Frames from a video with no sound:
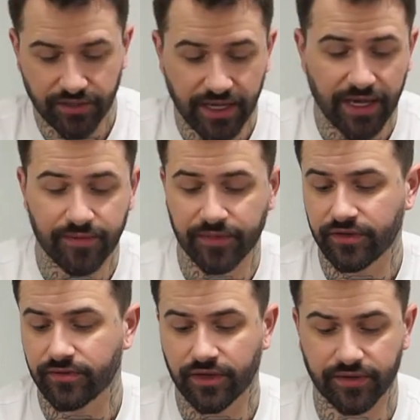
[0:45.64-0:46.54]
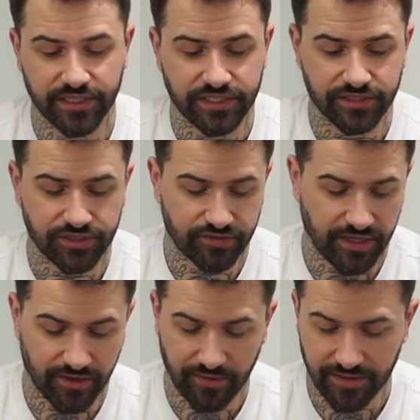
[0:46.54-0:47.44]
yeah, I mean, you'll notice
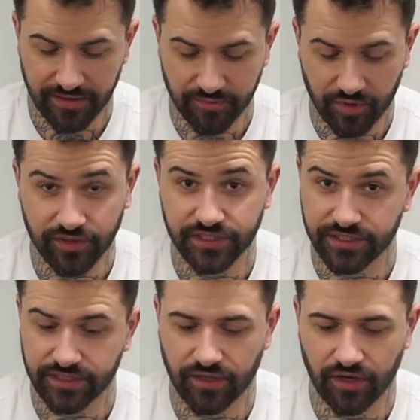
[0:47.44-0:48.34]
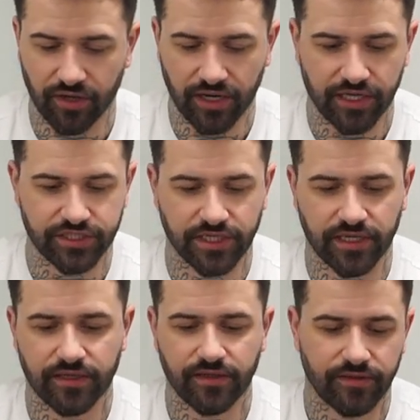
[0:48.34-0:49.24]
straight away that the box is a lot
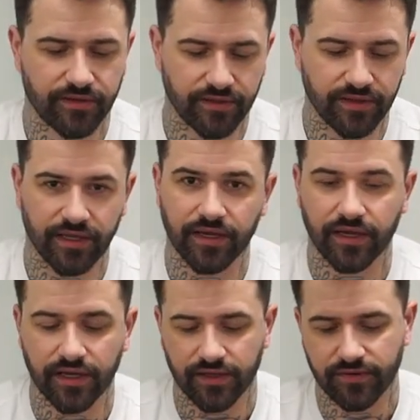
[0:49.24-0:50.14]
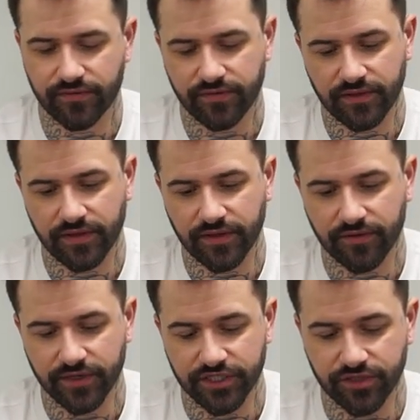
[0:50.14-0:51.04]
larger than the, uh, than the
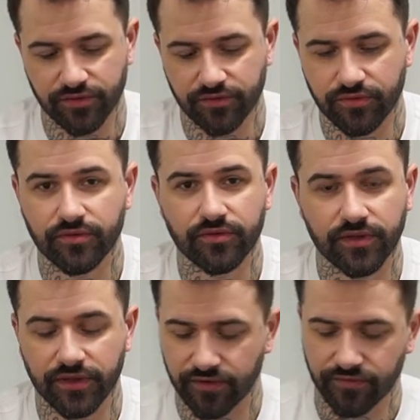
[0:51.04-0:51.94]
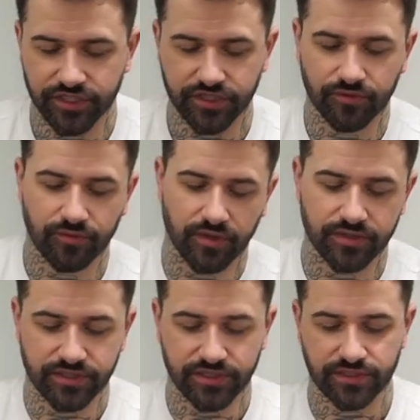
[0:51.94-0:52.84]
original the original
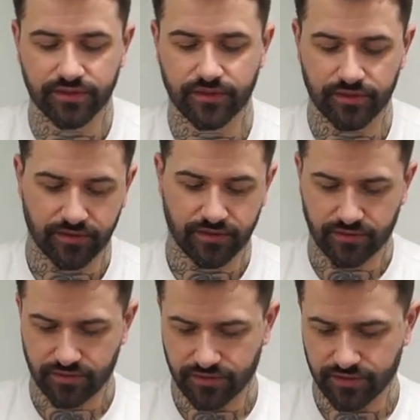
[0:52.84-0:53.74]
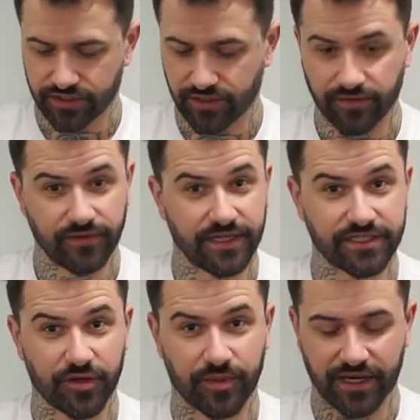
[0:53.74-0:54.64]
ones. So
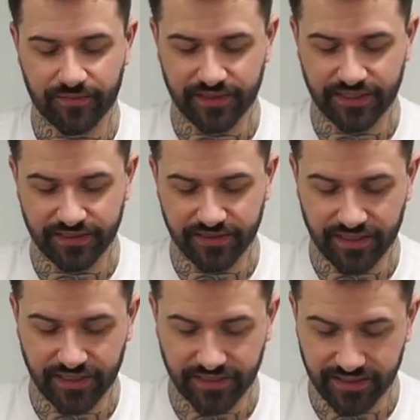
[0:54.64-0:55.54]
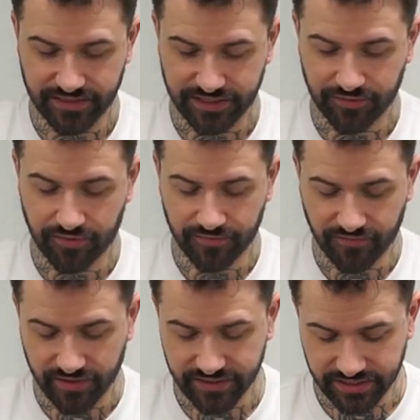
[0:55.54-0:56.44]
let's open up and, uh, and see what we've
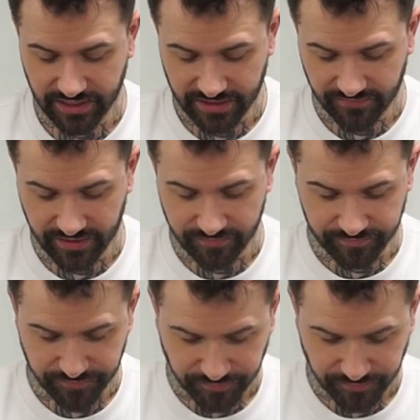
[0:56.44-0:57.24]
got inside of it.